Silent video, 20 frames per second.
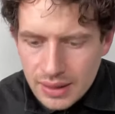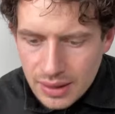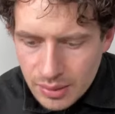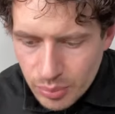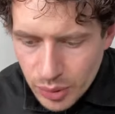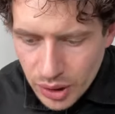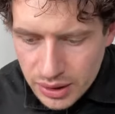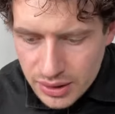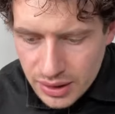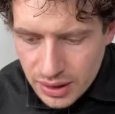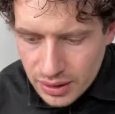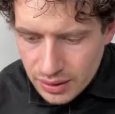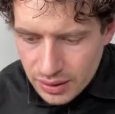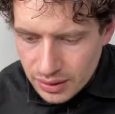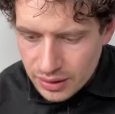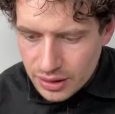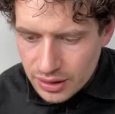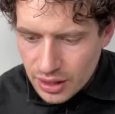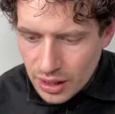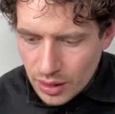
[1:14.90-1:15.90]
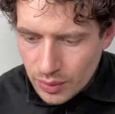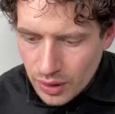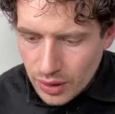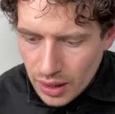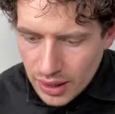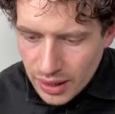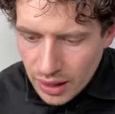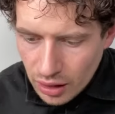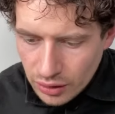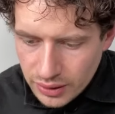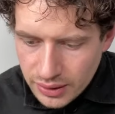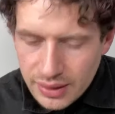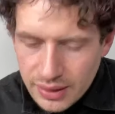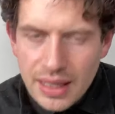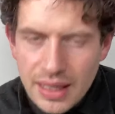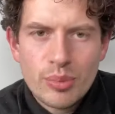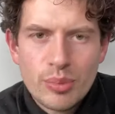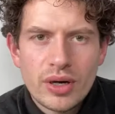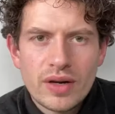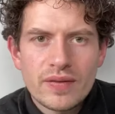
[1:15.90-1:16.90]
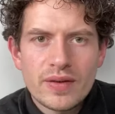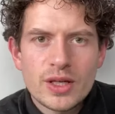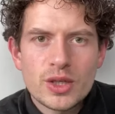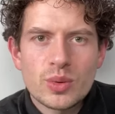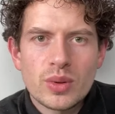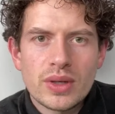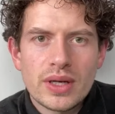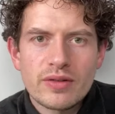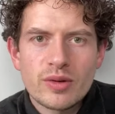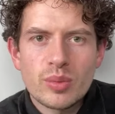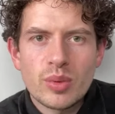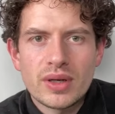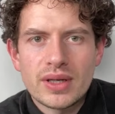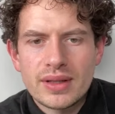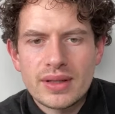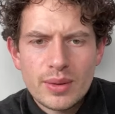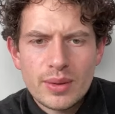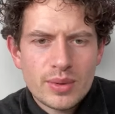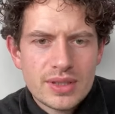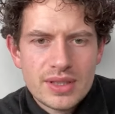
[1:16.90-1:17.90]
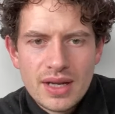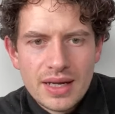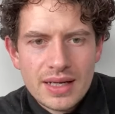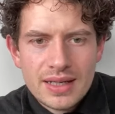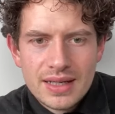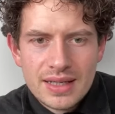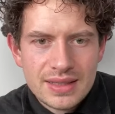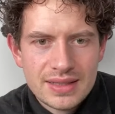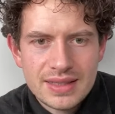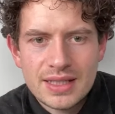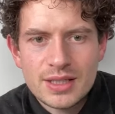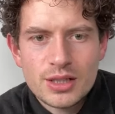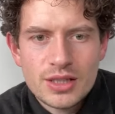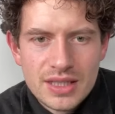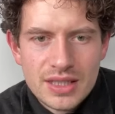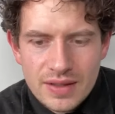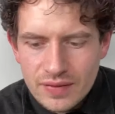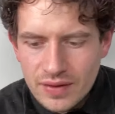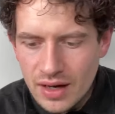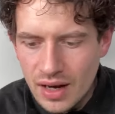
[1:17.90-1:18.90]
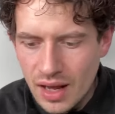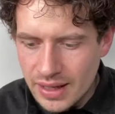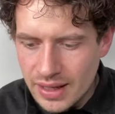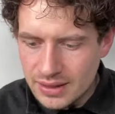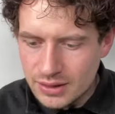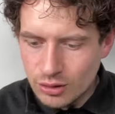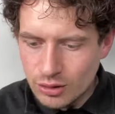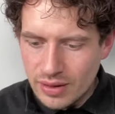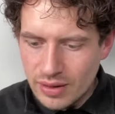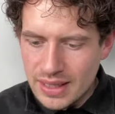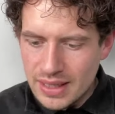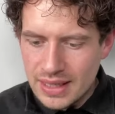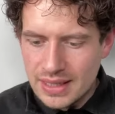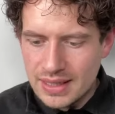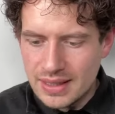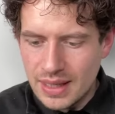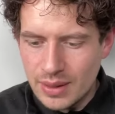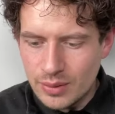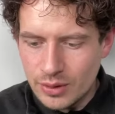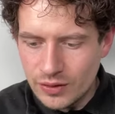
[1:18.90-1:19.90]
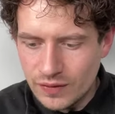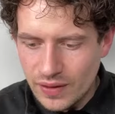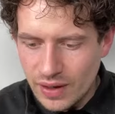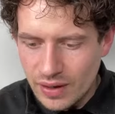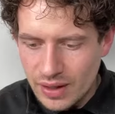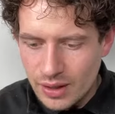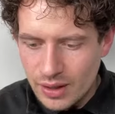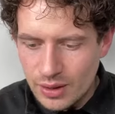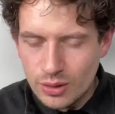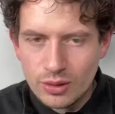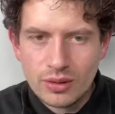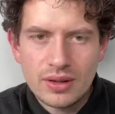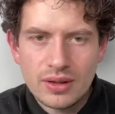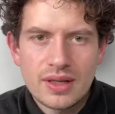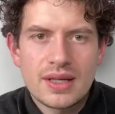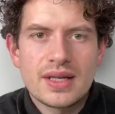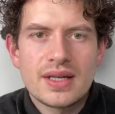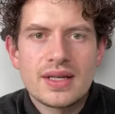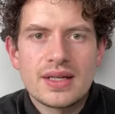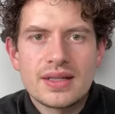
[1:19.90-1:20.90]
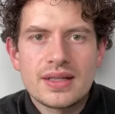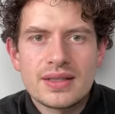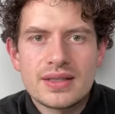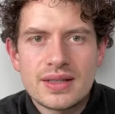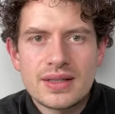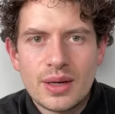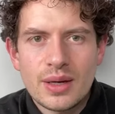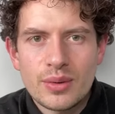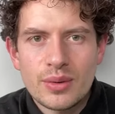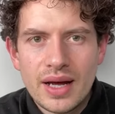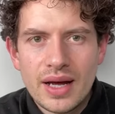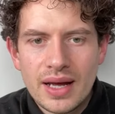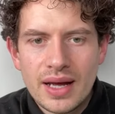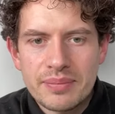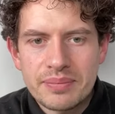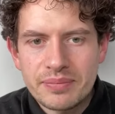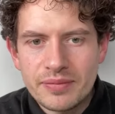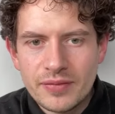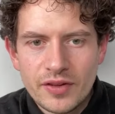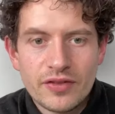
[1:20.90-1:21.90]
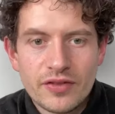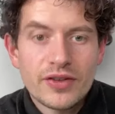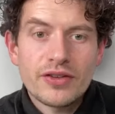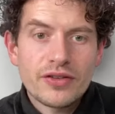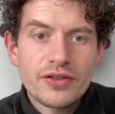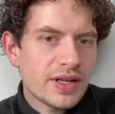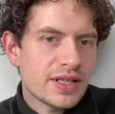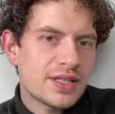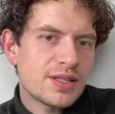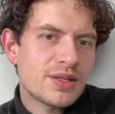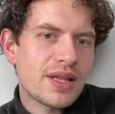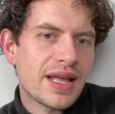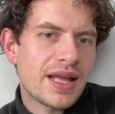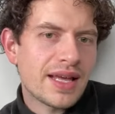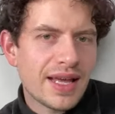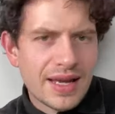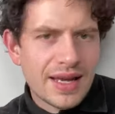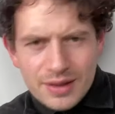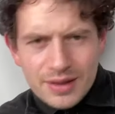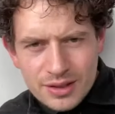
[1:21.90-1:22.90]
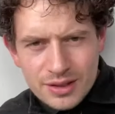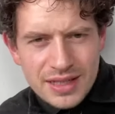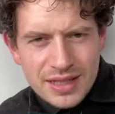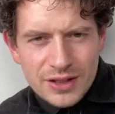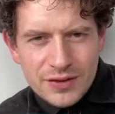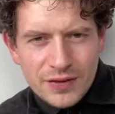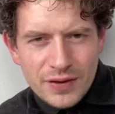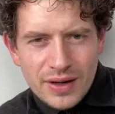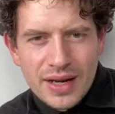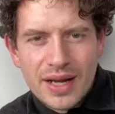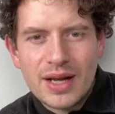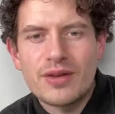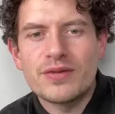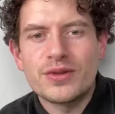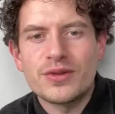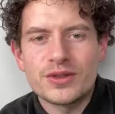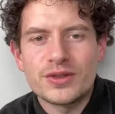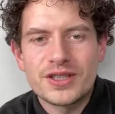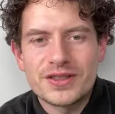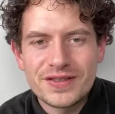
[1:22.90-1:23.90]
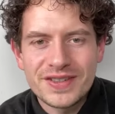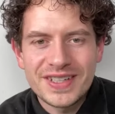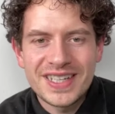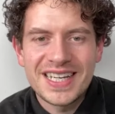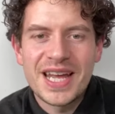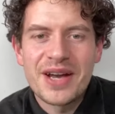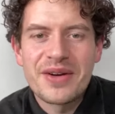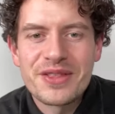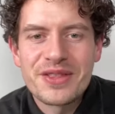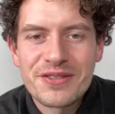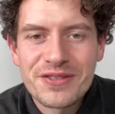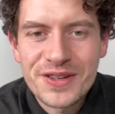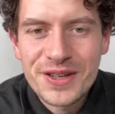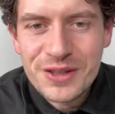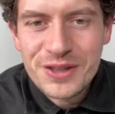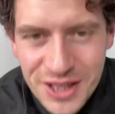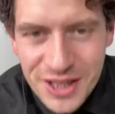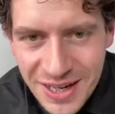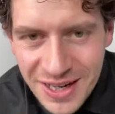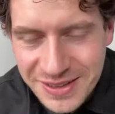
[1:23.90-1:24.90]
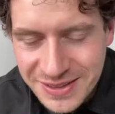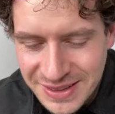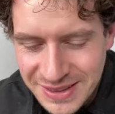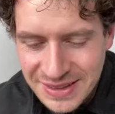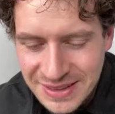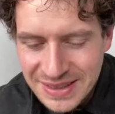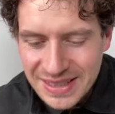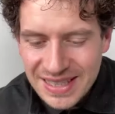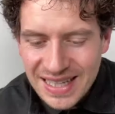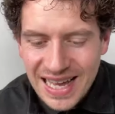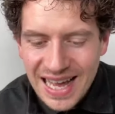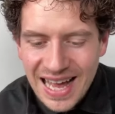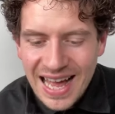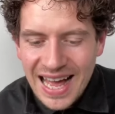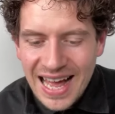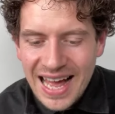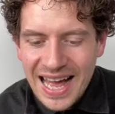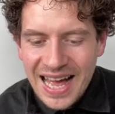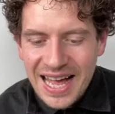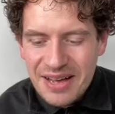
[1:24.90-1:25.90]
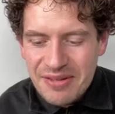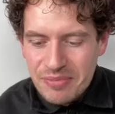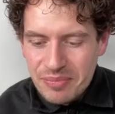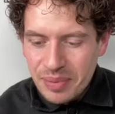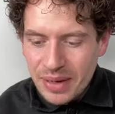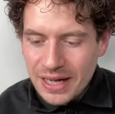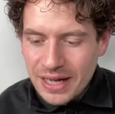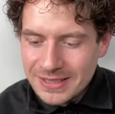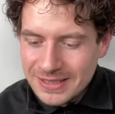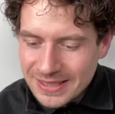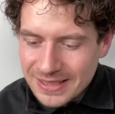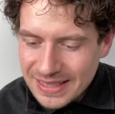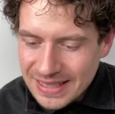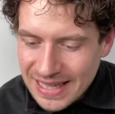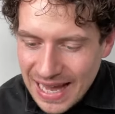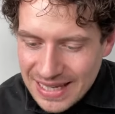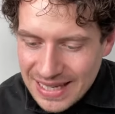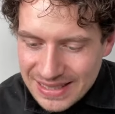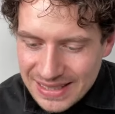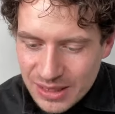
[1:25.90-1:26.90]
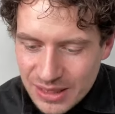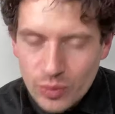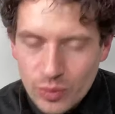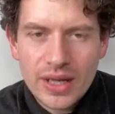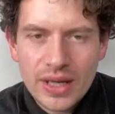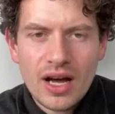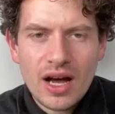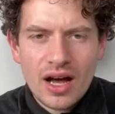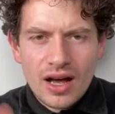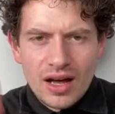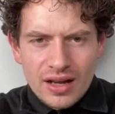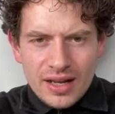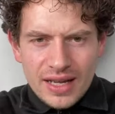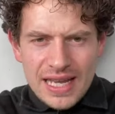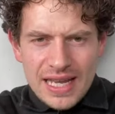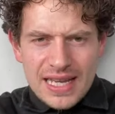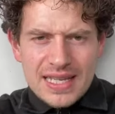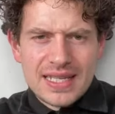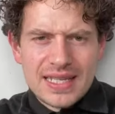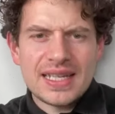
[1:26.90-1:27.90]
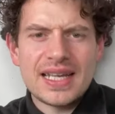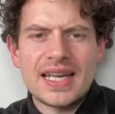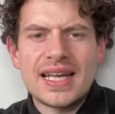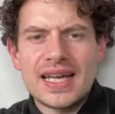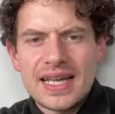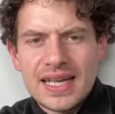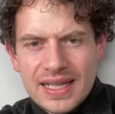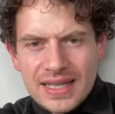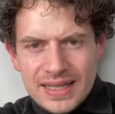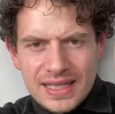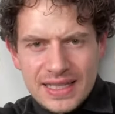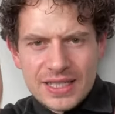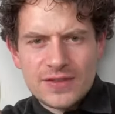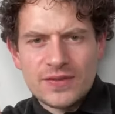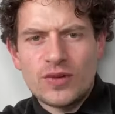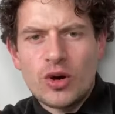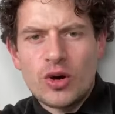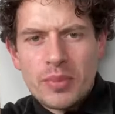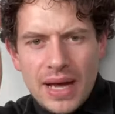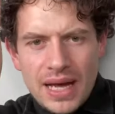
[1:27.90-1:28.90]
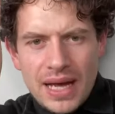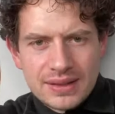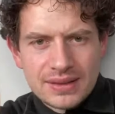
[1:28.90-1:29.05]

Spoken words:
button so early on in that previous one, everybody. There was like 6 or 7 likes already, so that was very cool. So feel free to do that again, because that's very helpful to the video in the future. But yes, we are in this format,